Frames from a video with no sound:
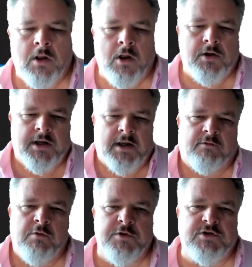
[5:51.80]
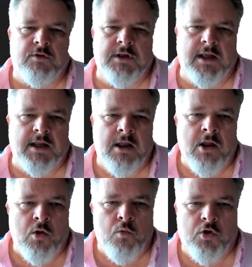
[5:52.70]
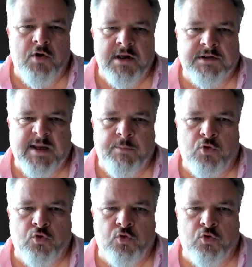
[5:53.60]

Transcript: Okay, so what we're doing here, we're creating a table